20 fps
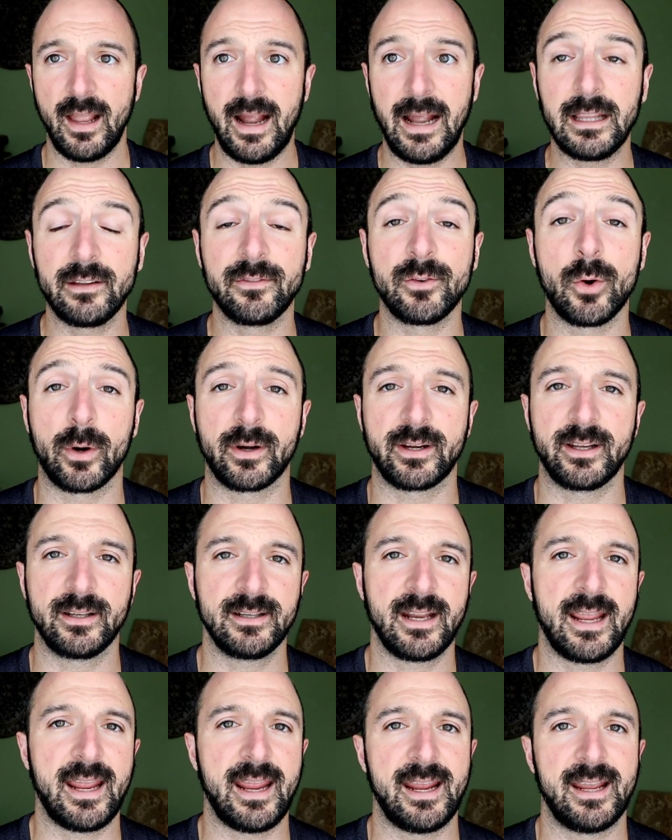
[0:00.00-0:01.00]
I live in
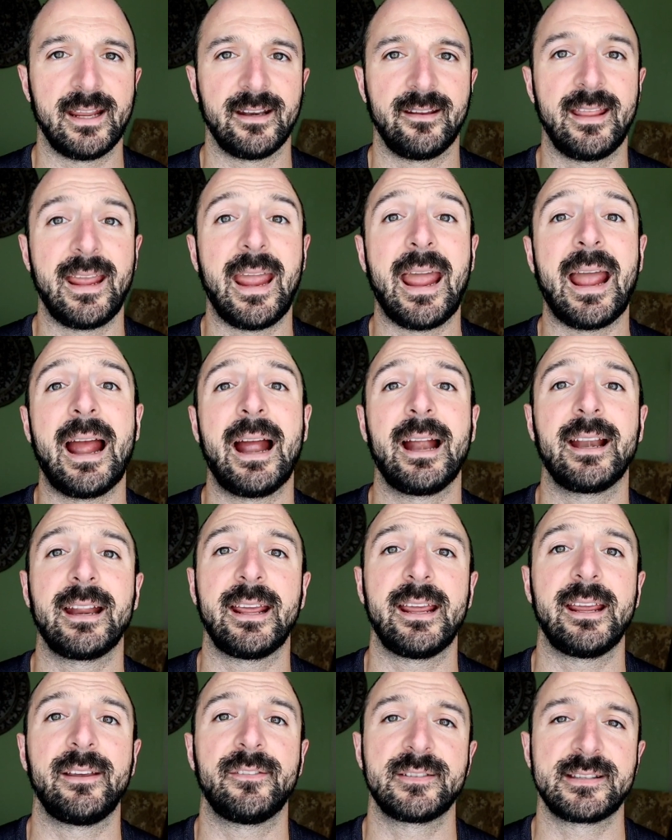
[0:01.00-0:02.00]
Oregon and they had
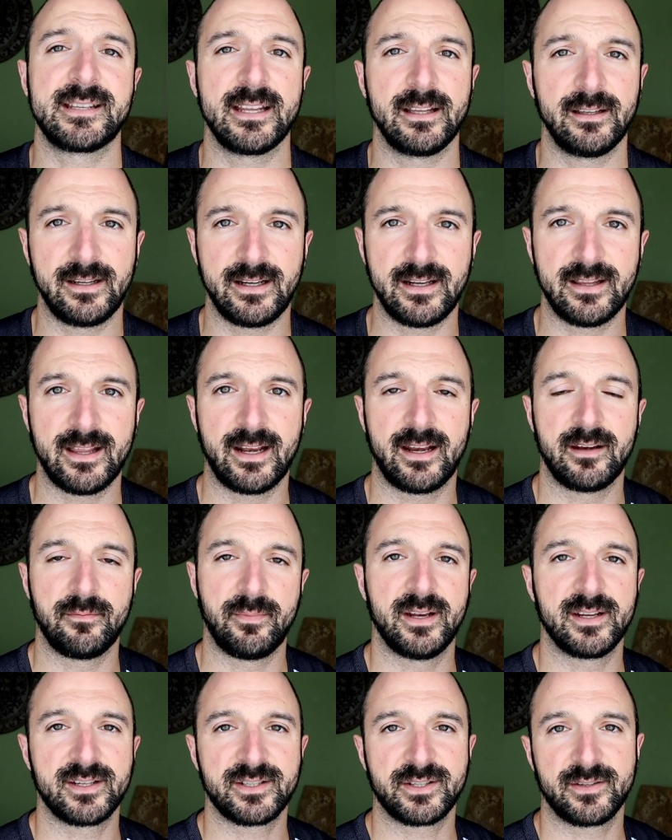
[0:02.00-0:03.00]
a facility that
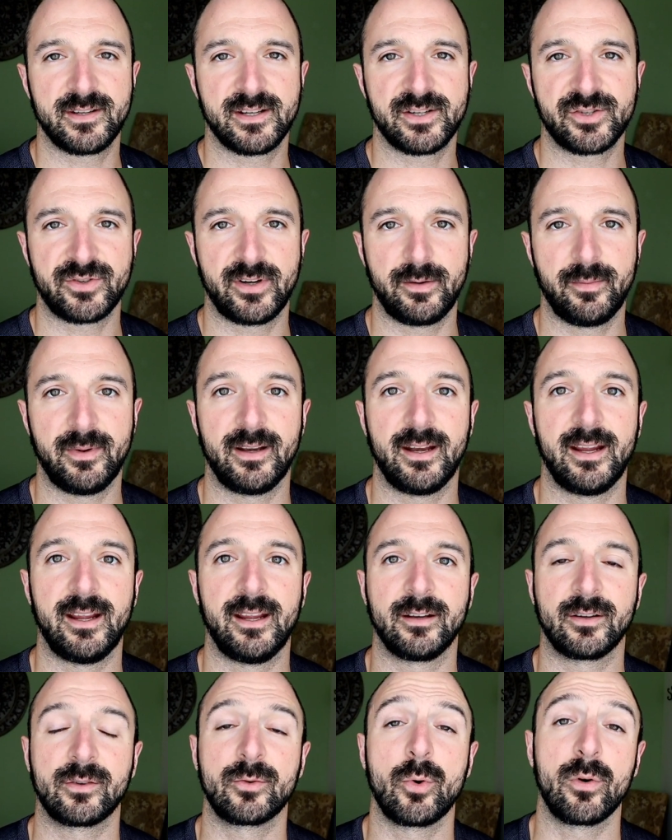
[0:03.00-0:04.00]
administered this treatment
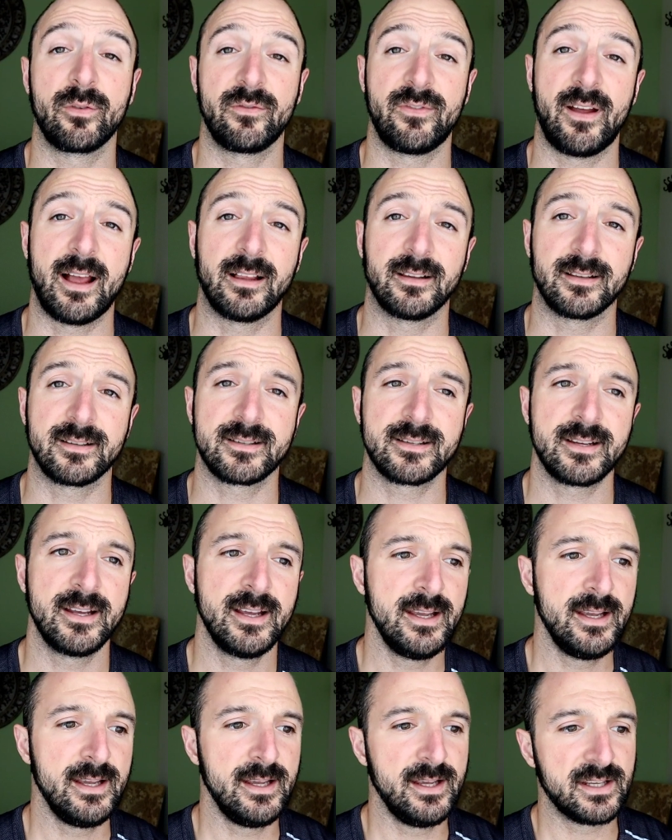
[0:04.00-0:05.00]
in Corvallis.
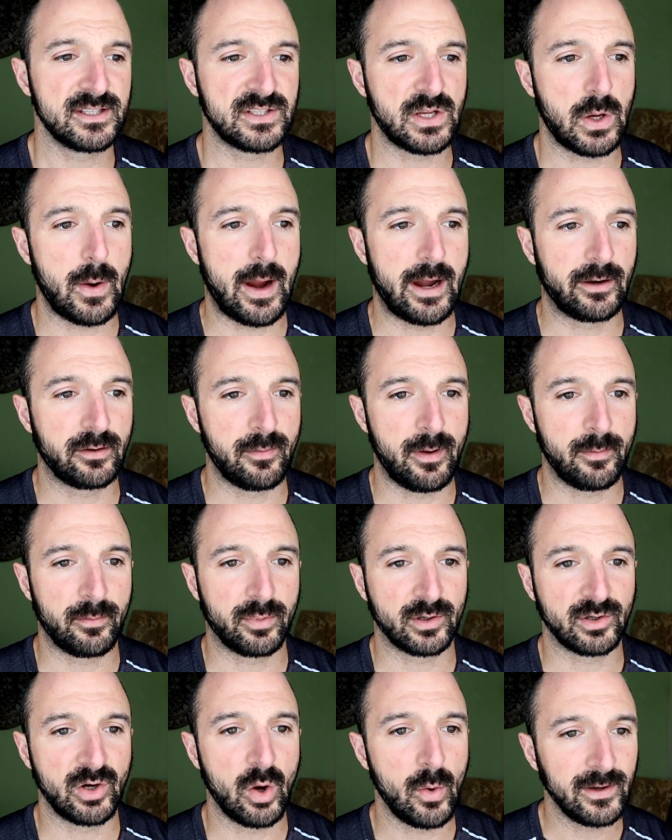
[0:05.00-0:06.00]
So I
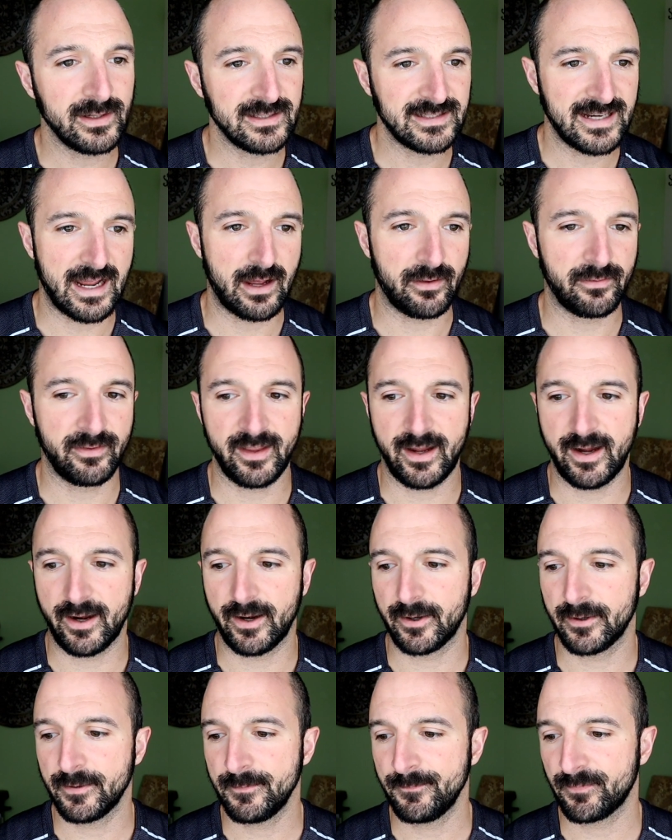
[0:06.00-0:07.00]
remember going down
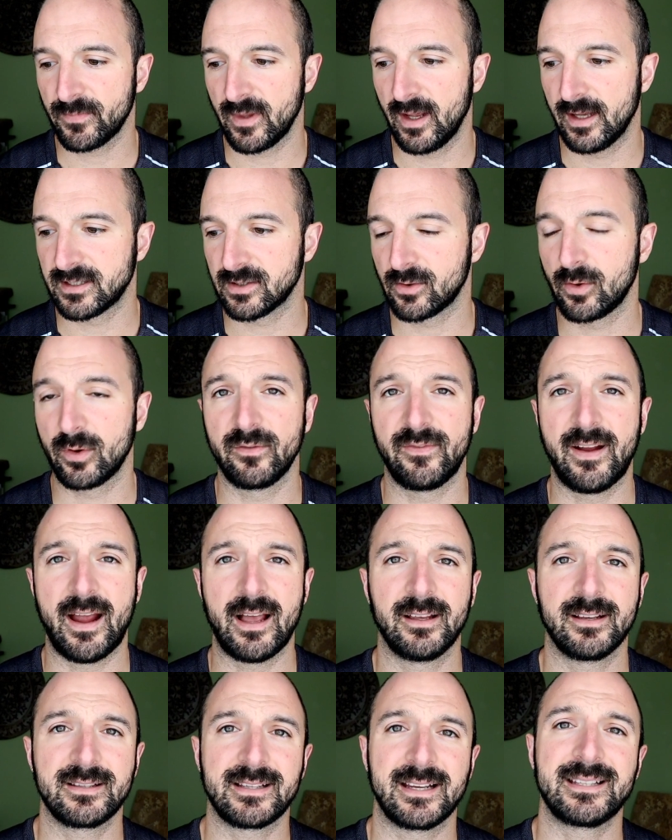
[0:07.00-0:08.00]
there uh, to
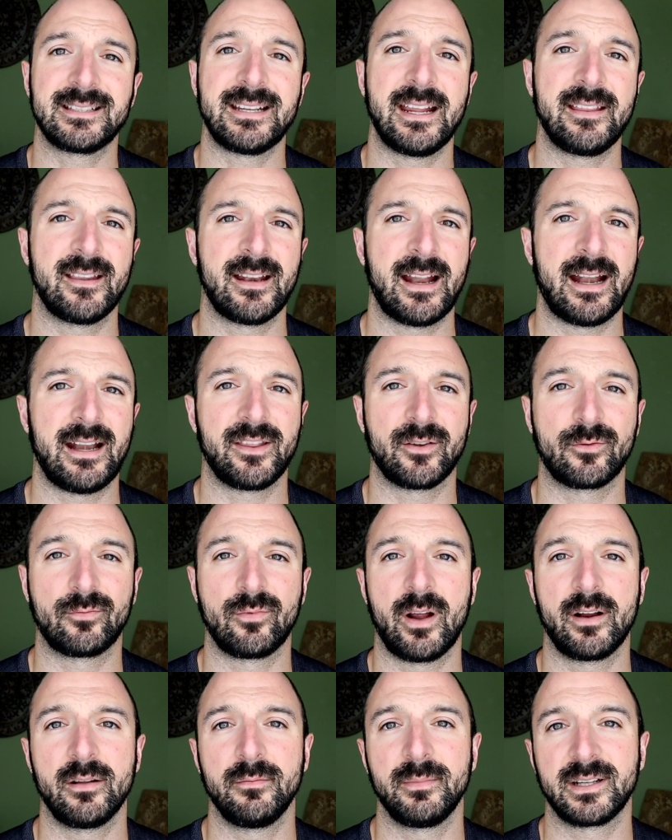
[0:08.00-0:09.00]
Corvallis. I stayed the night at the
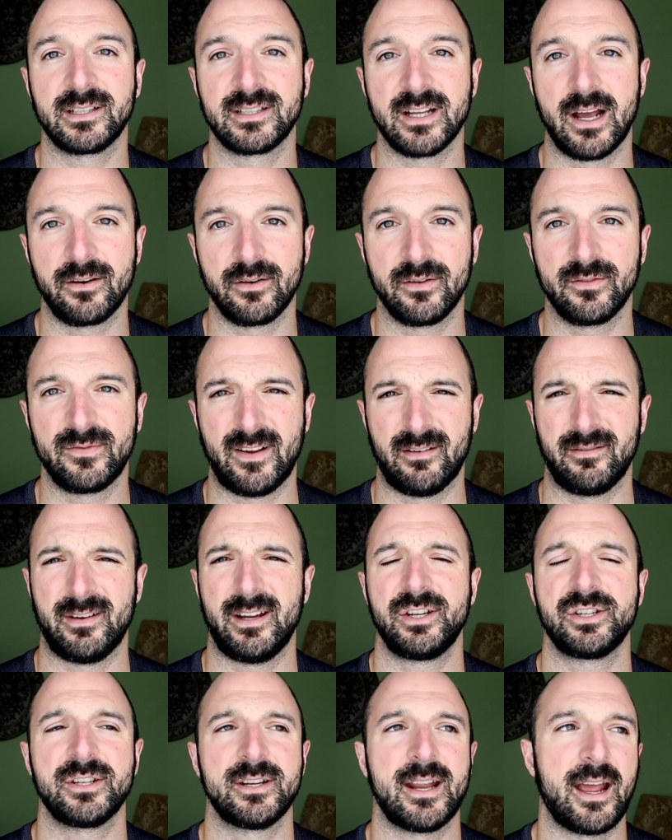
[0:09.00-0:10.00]
Ronald McDonald
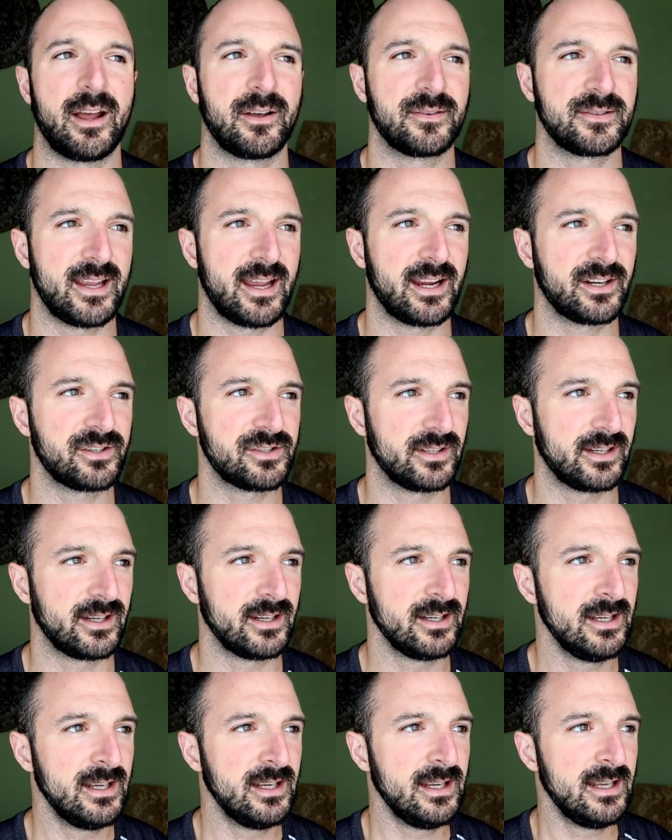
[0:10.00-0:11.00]
Foundation House actually.